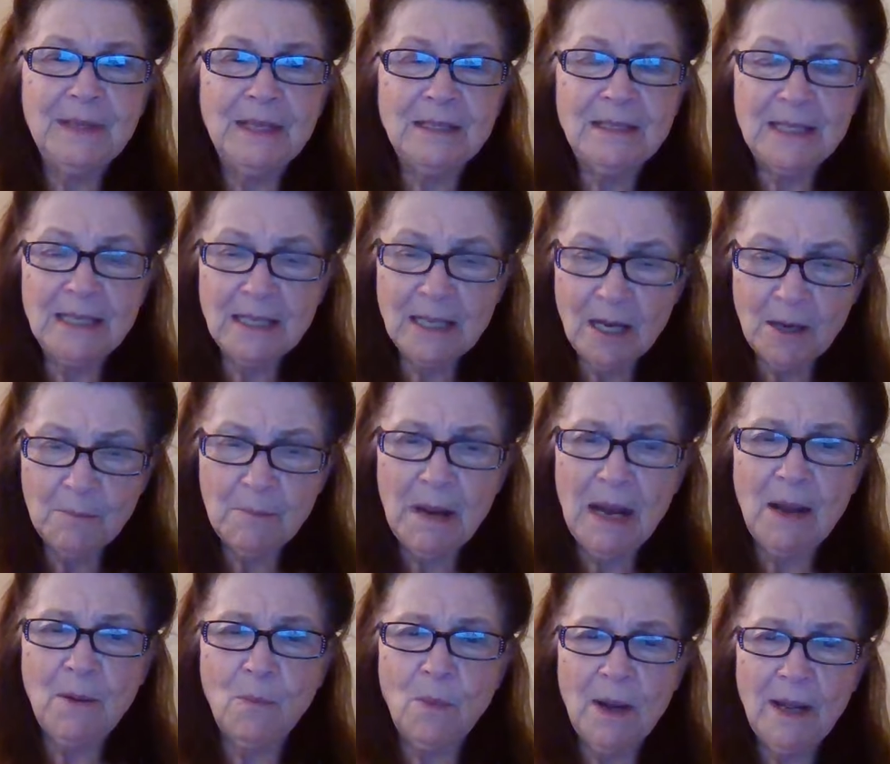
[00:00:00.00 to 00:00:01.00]
It didn't come
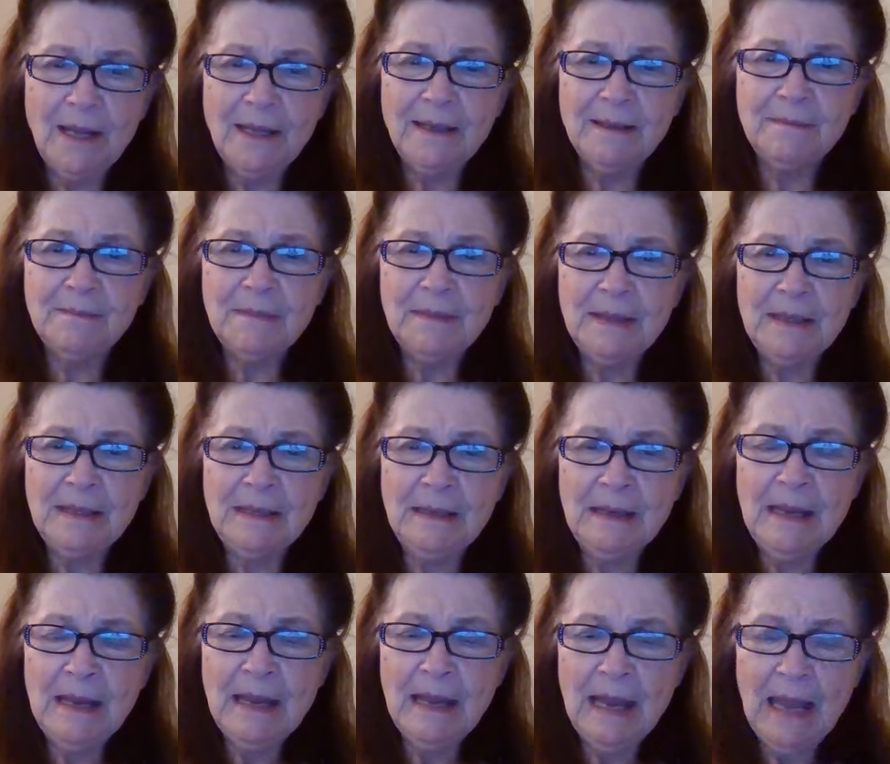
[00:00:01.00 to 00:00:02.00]
my way.
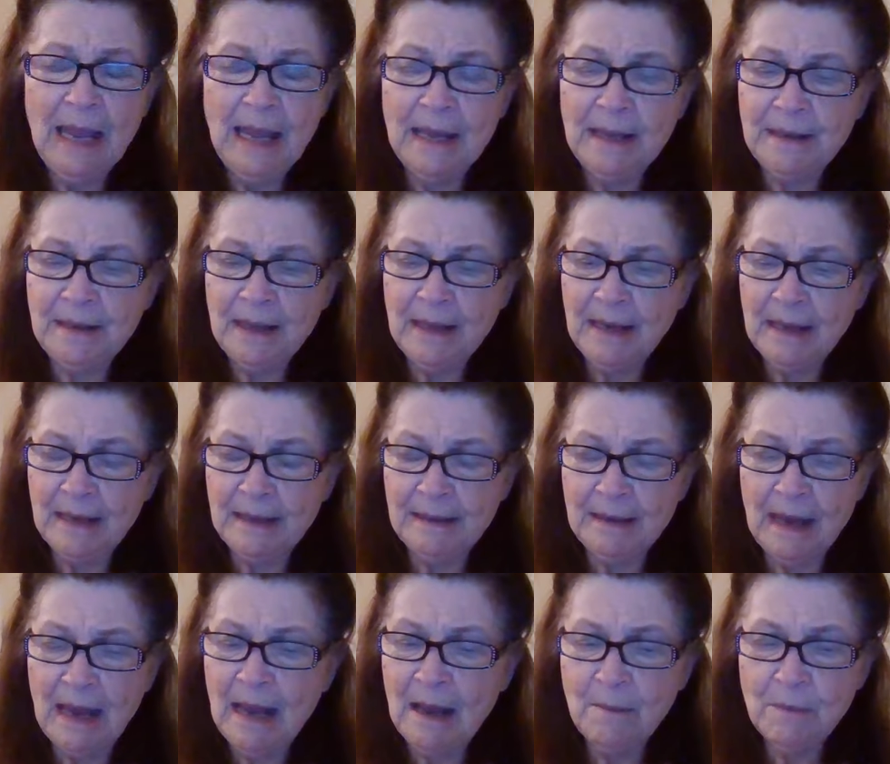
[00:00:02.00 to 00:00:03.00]
And,
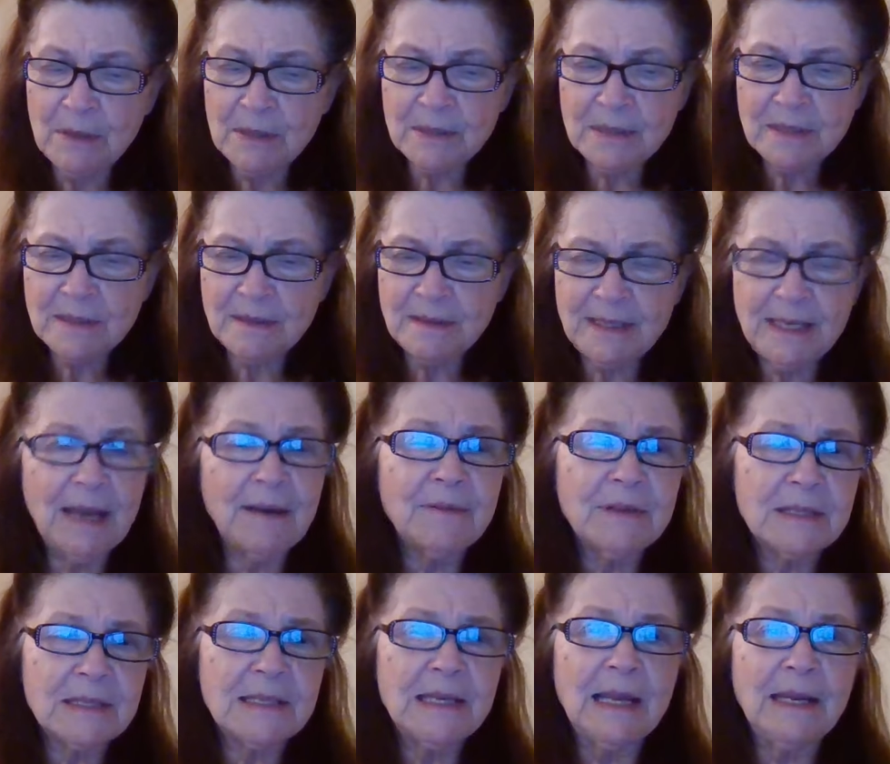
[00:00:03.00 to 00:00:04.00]
and I was
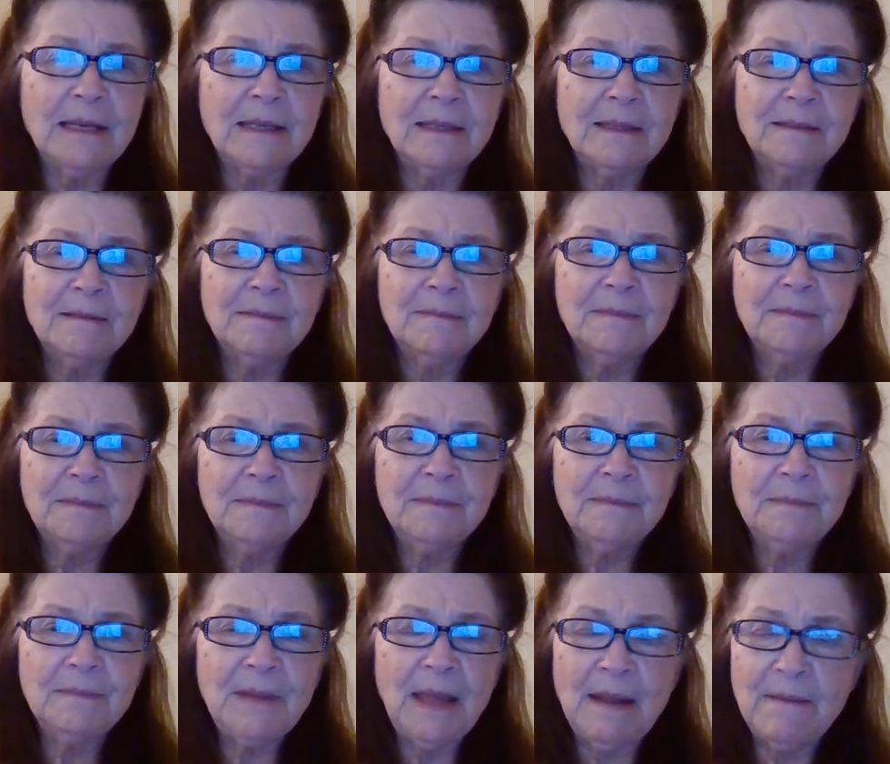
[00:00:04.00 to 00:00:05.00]
devastated
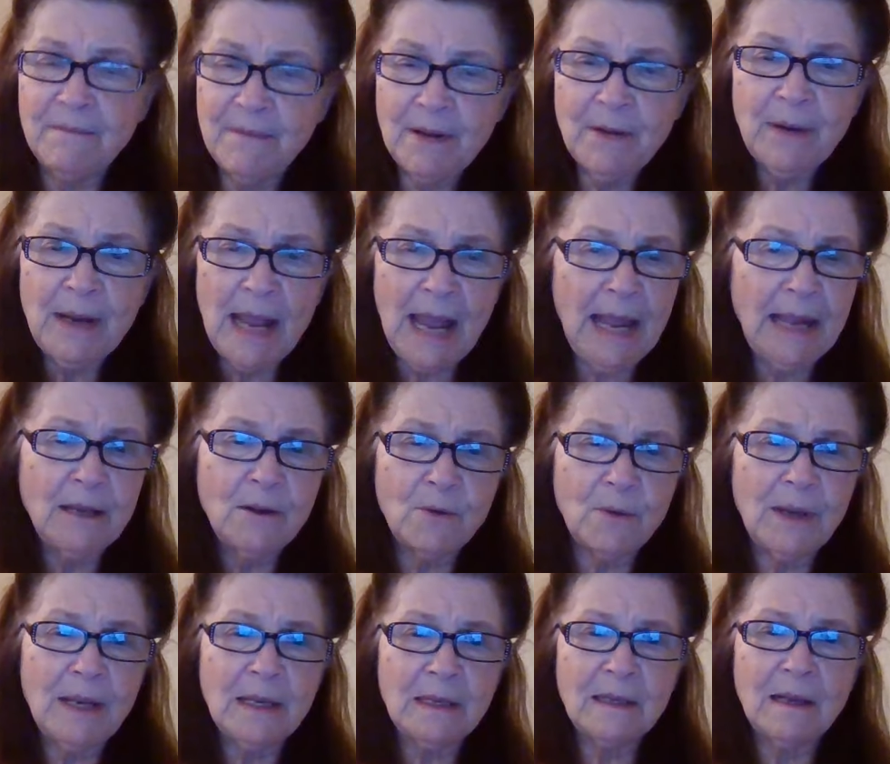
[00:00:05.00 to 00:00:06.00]
and very
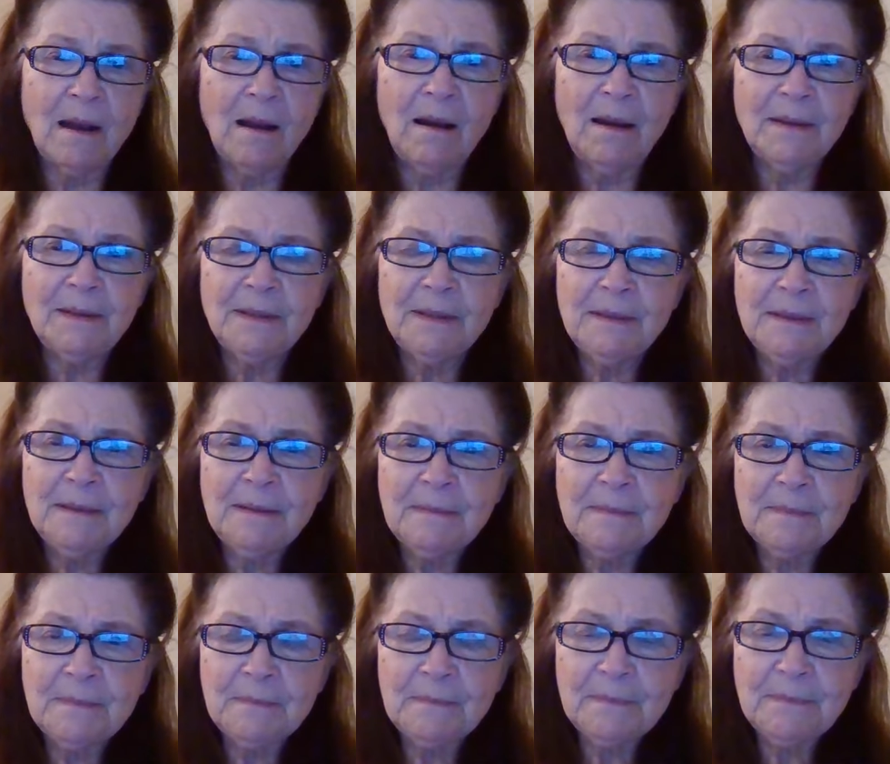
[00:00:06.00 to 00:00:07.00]
angry at God.
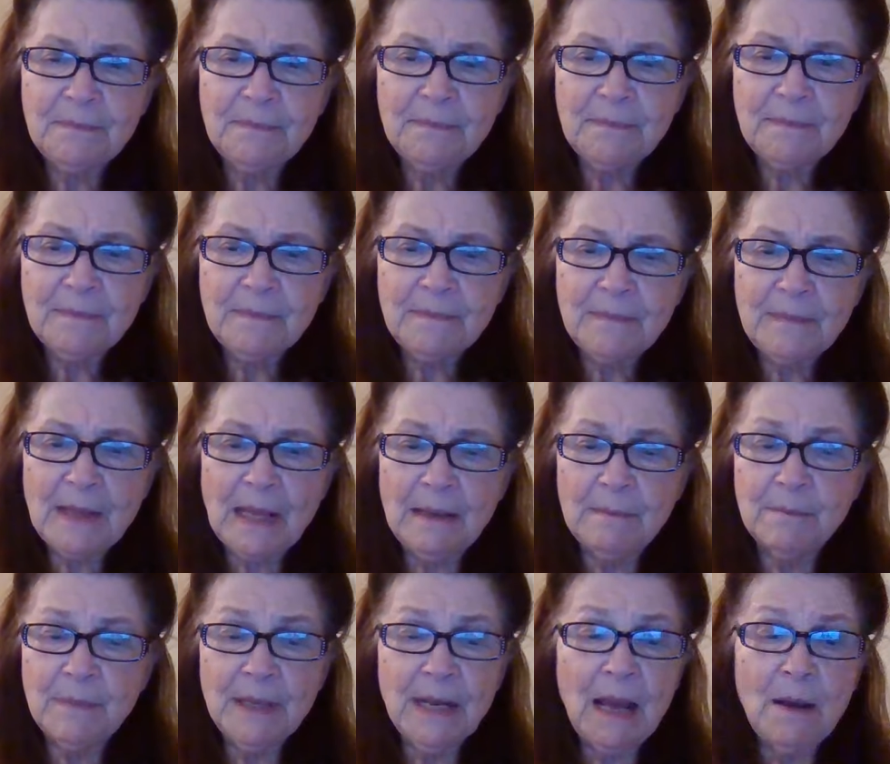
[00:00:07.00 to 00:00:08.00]

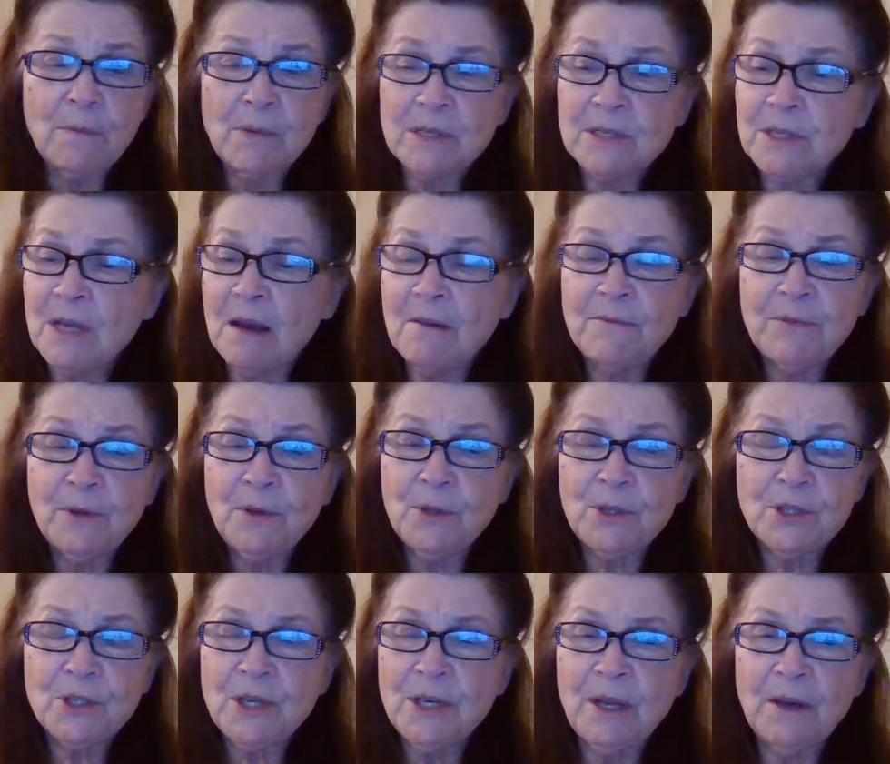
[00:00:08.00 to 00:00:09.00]
But I was not
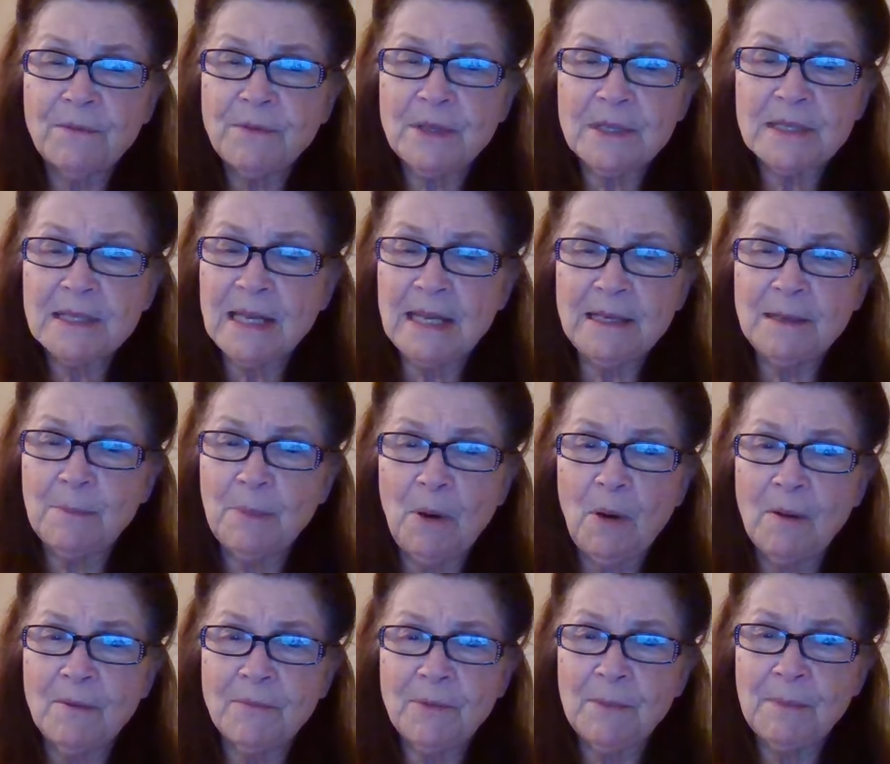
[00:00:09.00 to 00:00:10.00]
foolish enough to say,
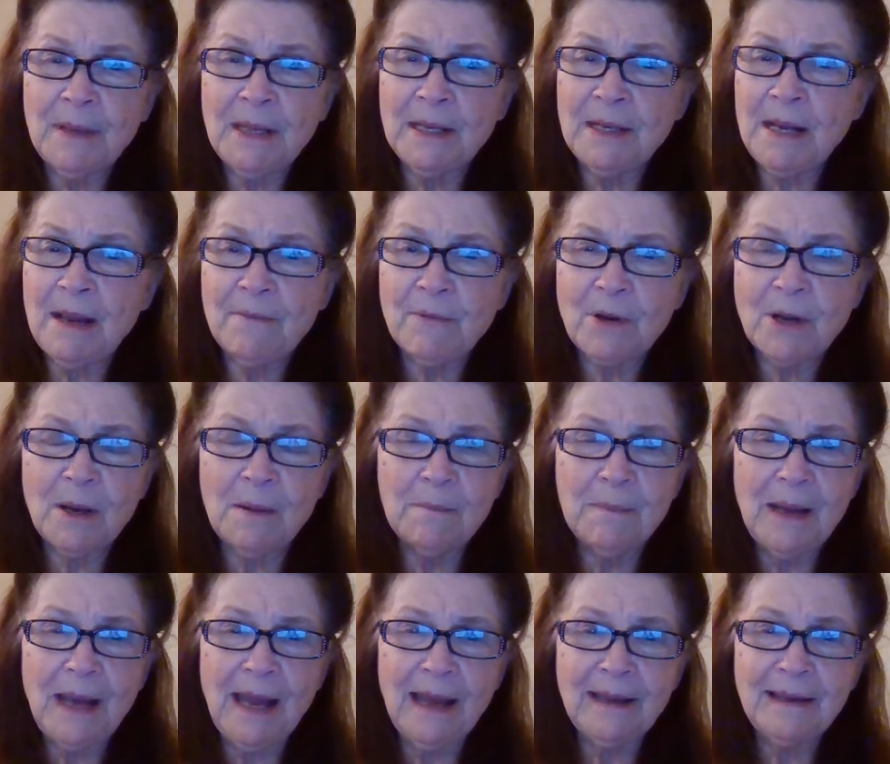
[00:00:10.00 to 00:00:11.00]
Depart from me and never come
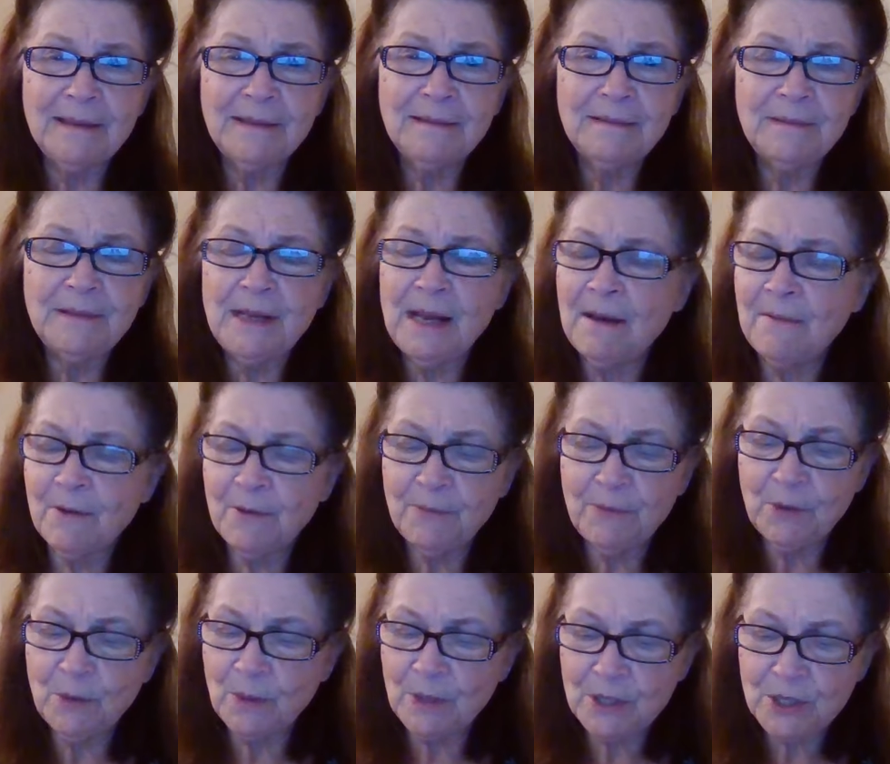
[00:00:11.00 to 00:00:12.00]
back. Never
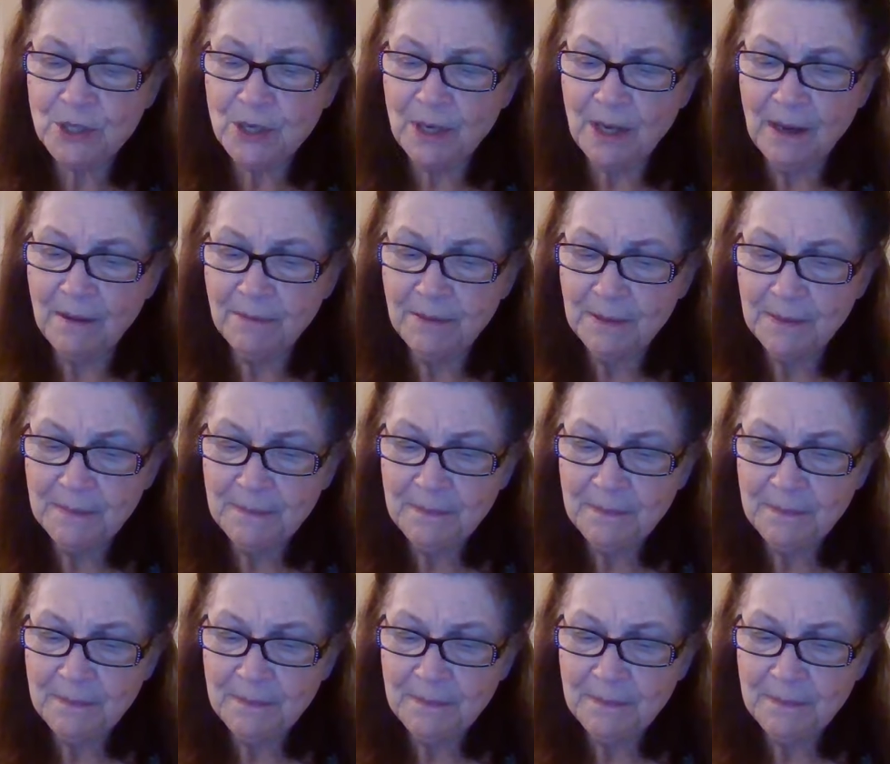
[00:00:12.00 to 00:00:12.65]
foolish enough.